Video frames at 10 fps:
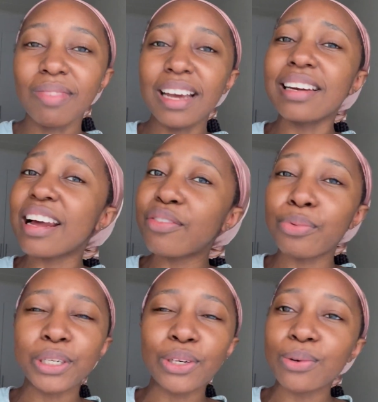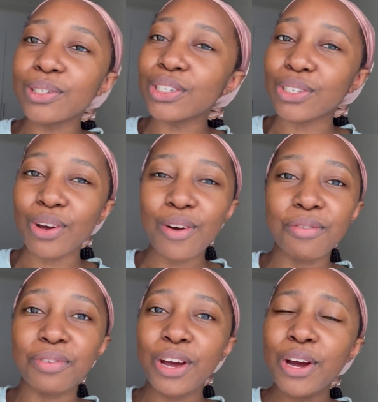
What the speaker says: A love we don't deserve.